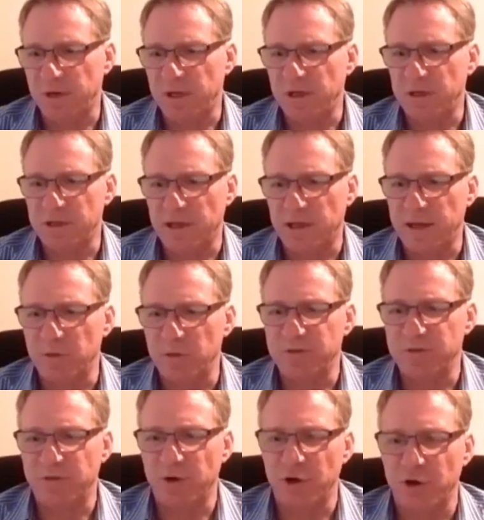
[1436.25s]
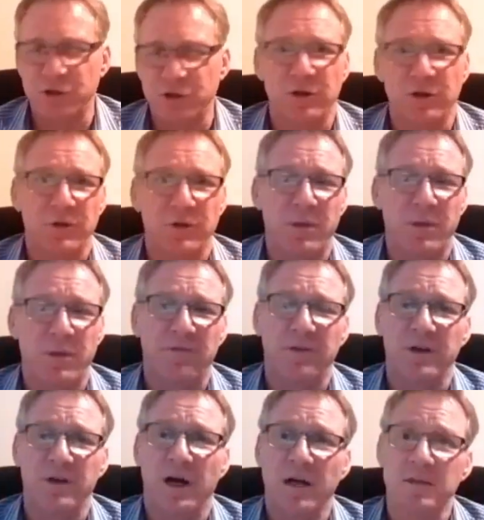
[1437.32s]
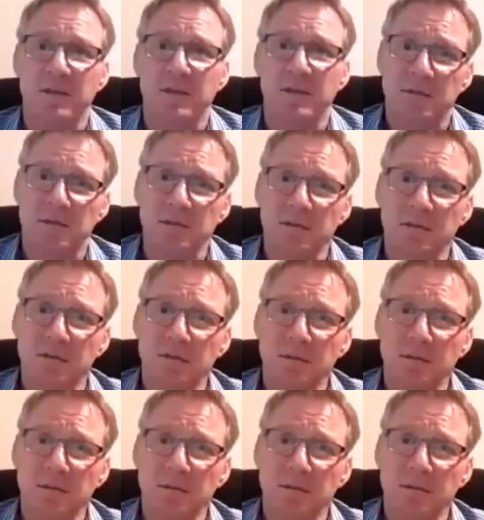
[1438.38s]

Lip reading: an English language version of the BAFA guidance?